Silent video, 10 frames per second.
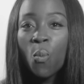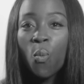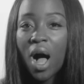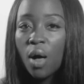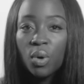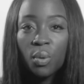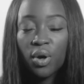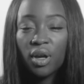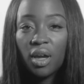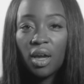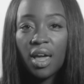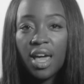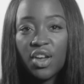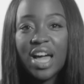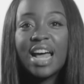while we're working,
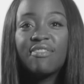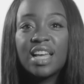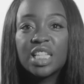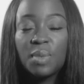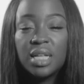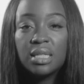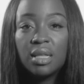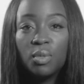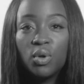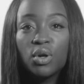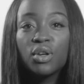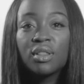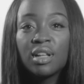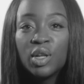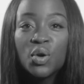and kind of have to explain to them, look,
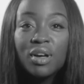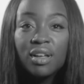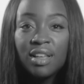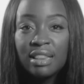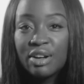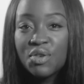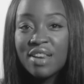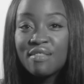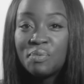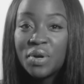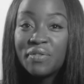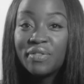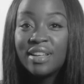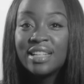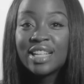the look and the creative brief
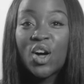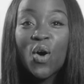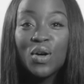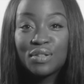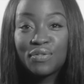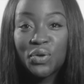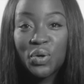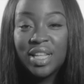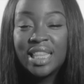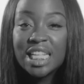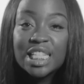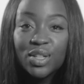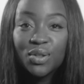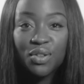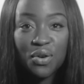calls for this
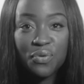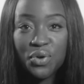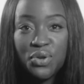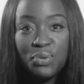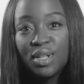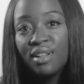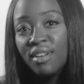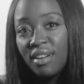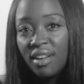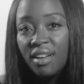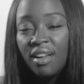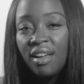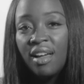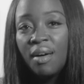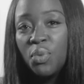look, not for you to look
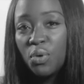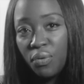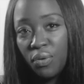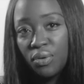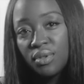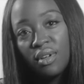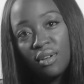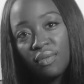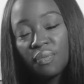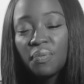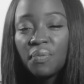beautiful. So